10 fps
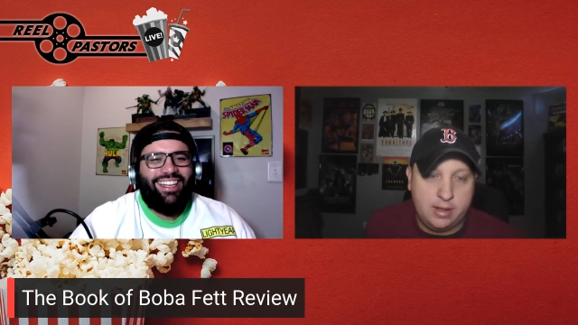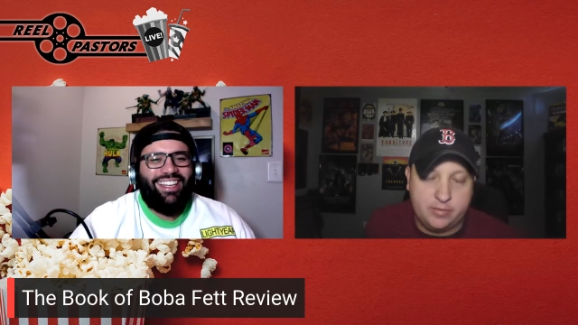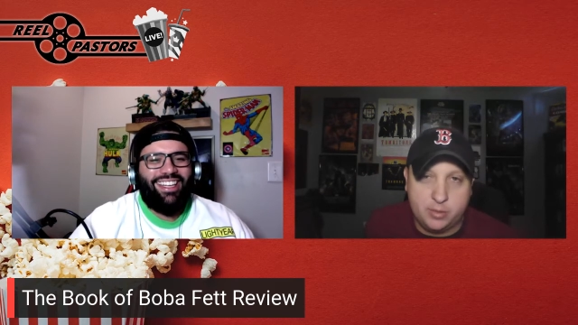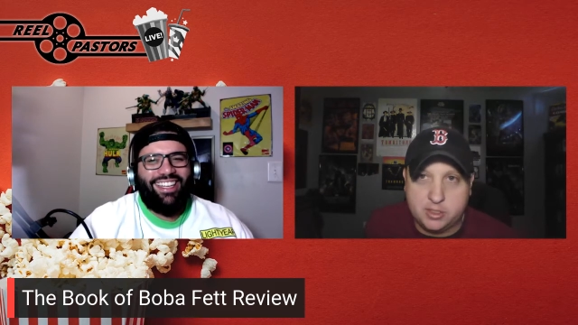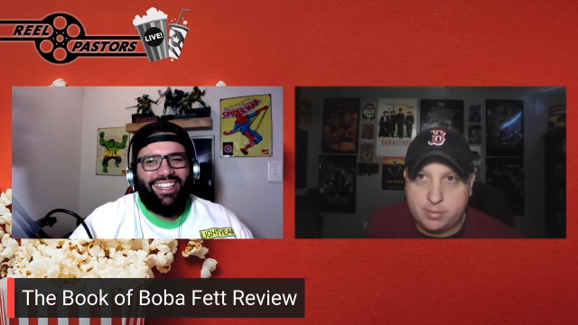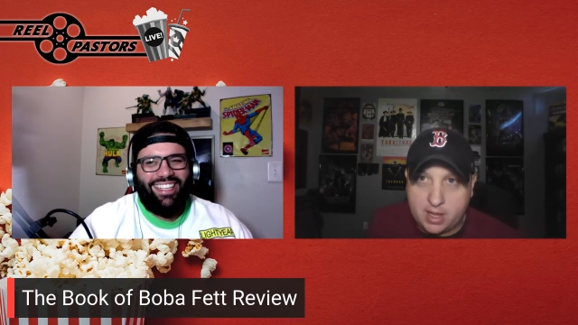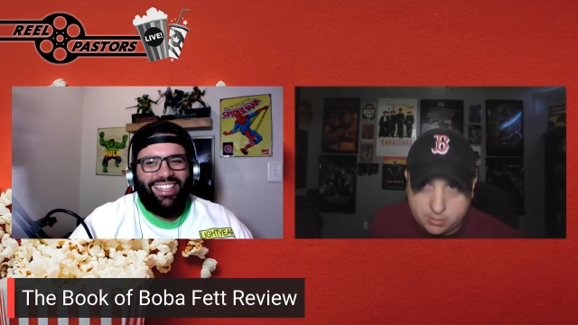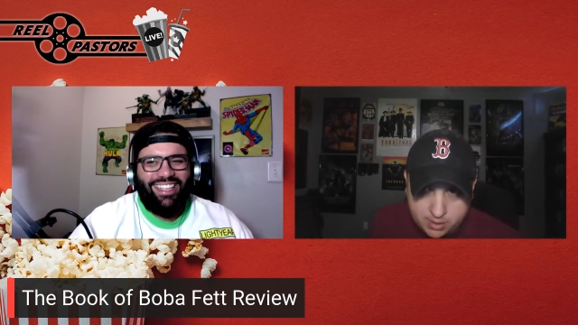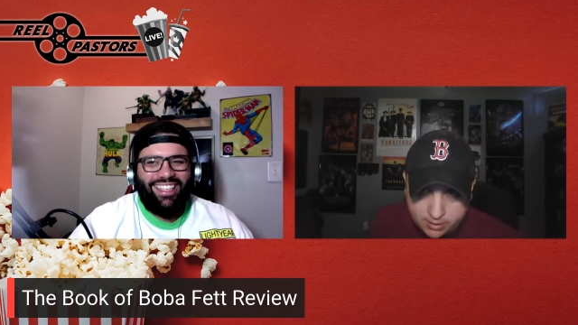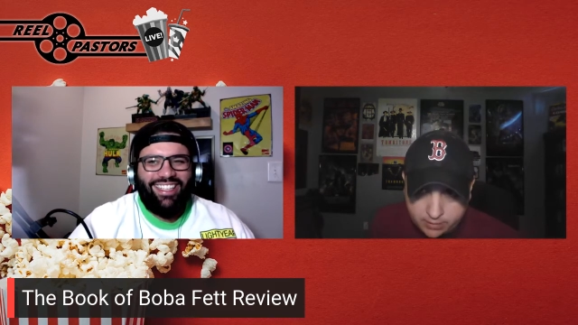Speaker 1: to mention
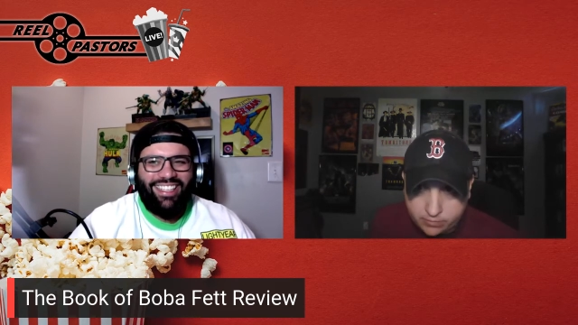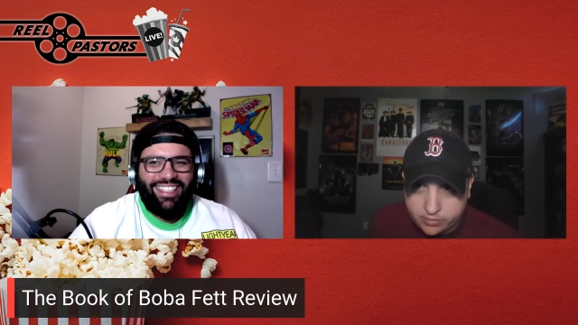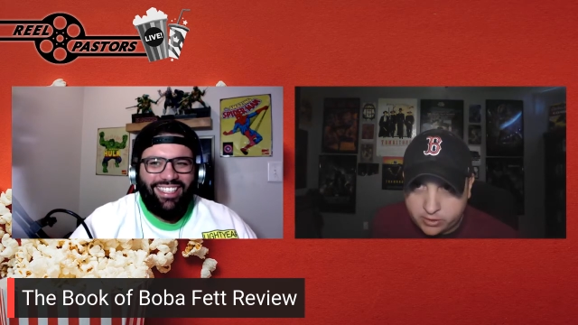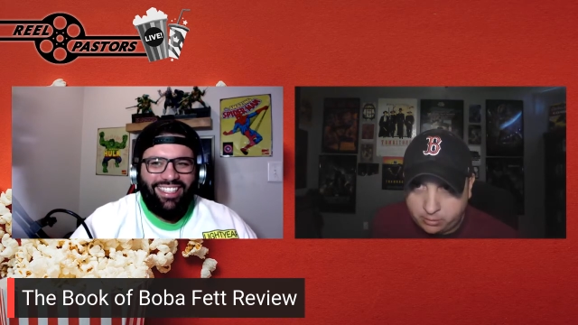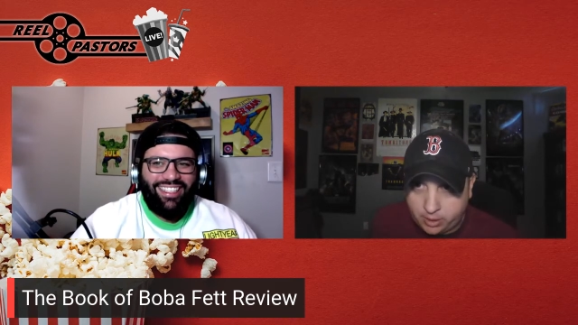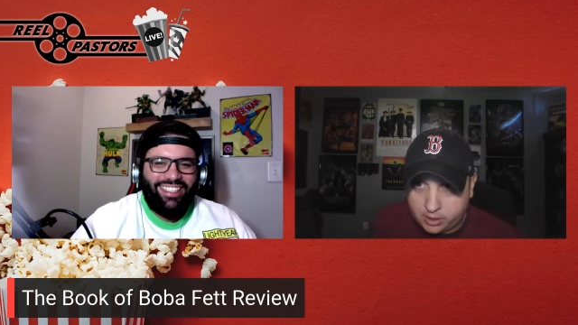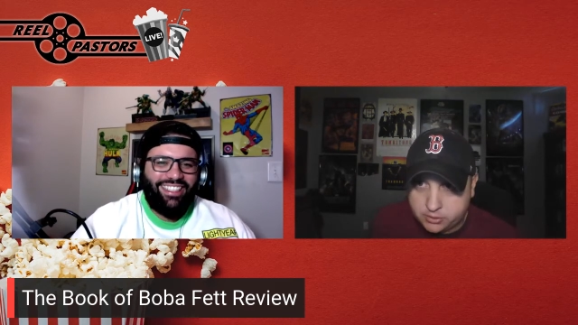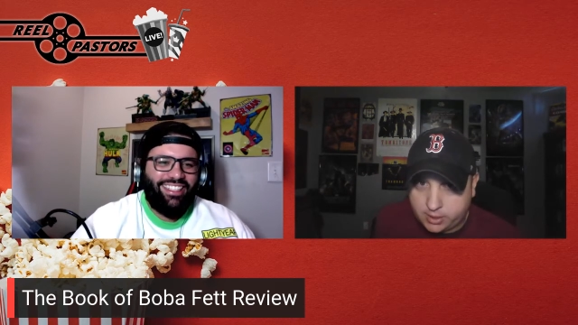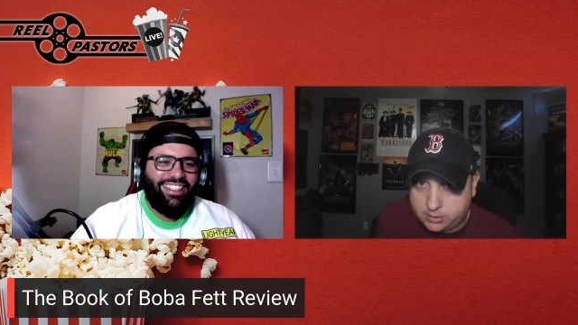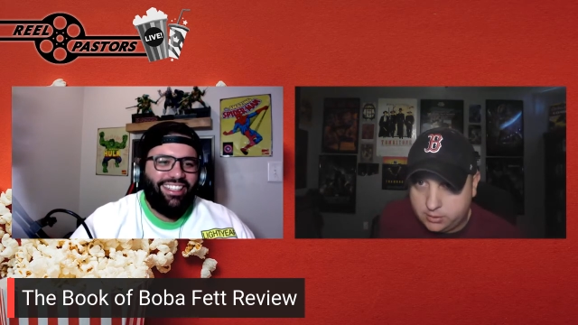Batman in every video, I'm
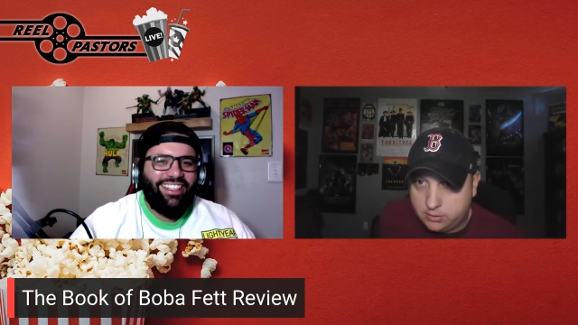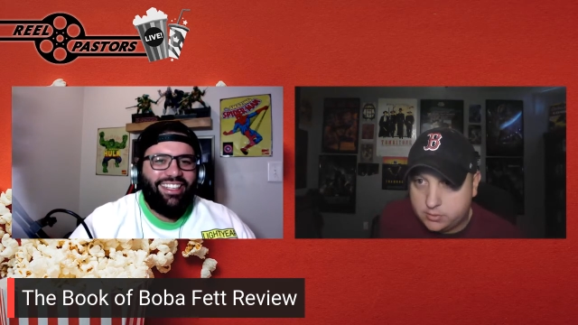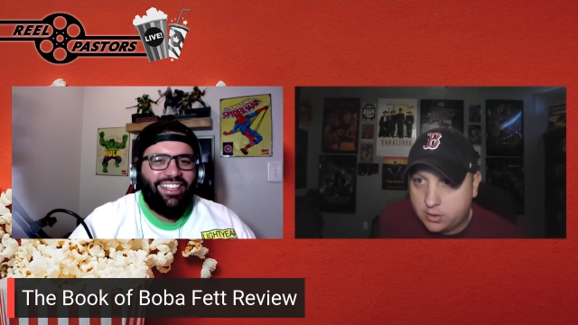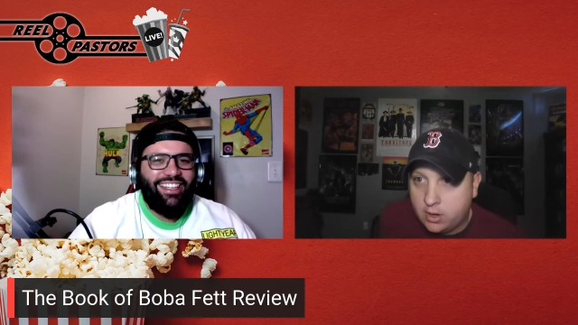contracted to do so.